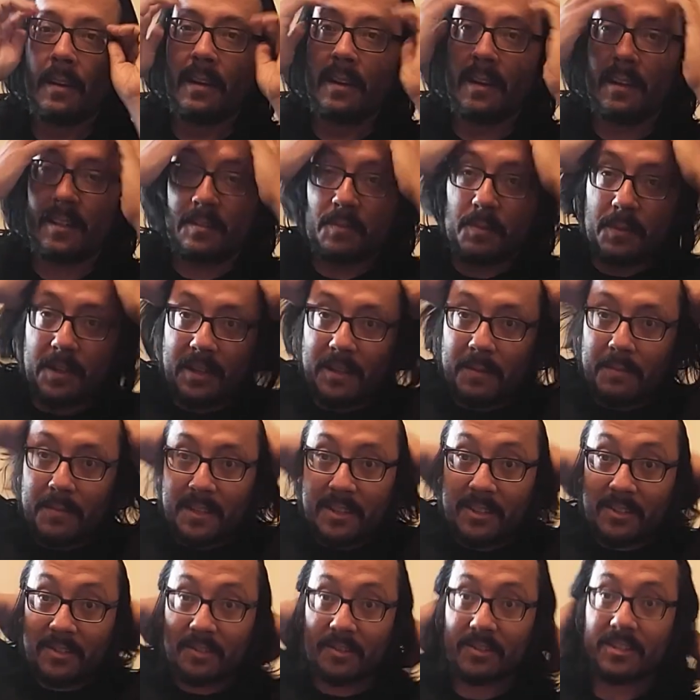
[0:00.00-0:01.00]
It's me,
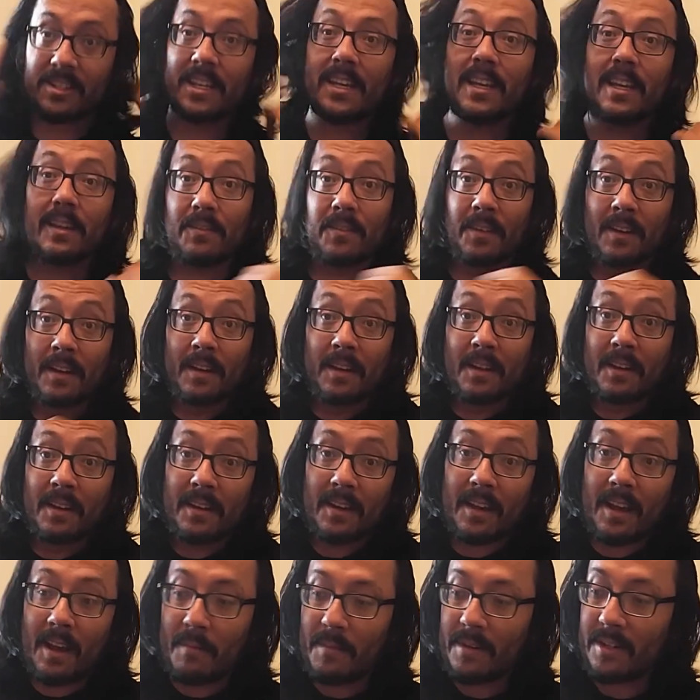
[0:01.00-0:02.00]
Mr. Steve,
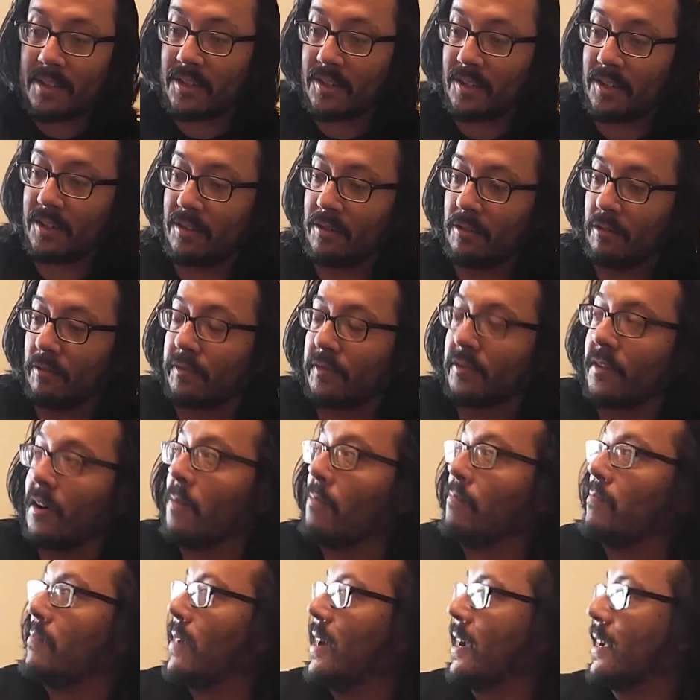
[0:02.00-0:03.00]
coming to you
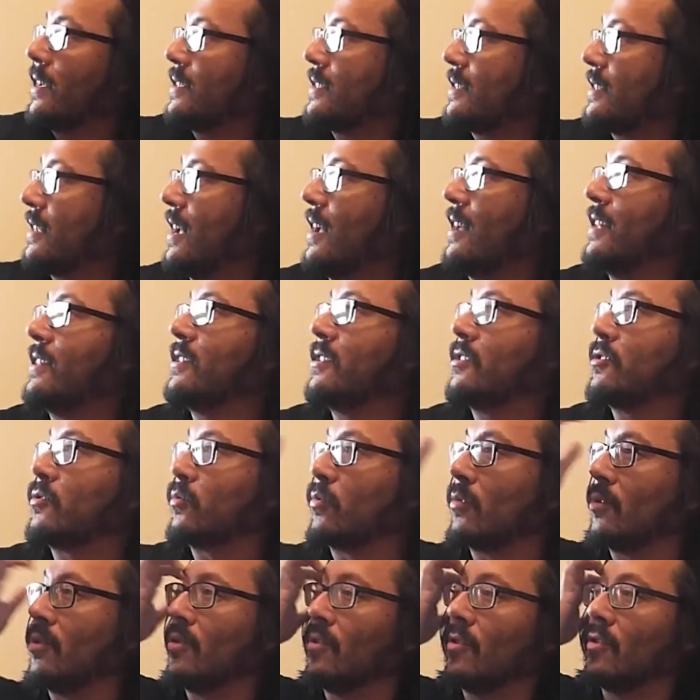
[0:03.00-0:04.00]
from my son's
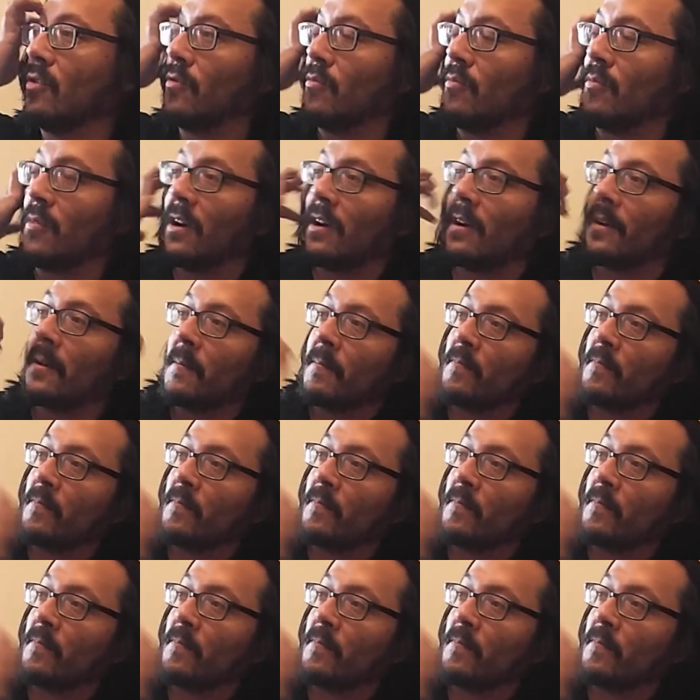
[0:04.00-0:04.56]
room.